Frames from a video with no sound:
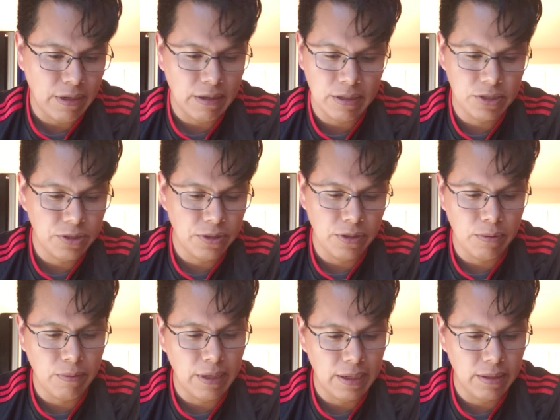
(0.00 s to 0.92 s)
I'm going to show you
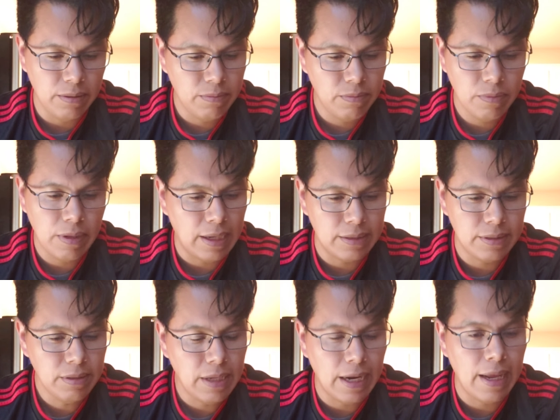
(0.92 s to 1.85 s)
why that
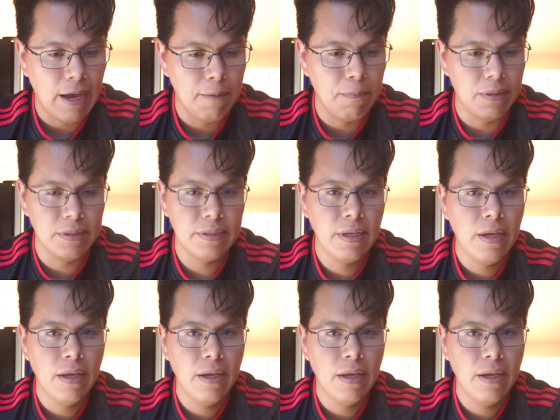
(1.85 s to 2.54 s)
happens.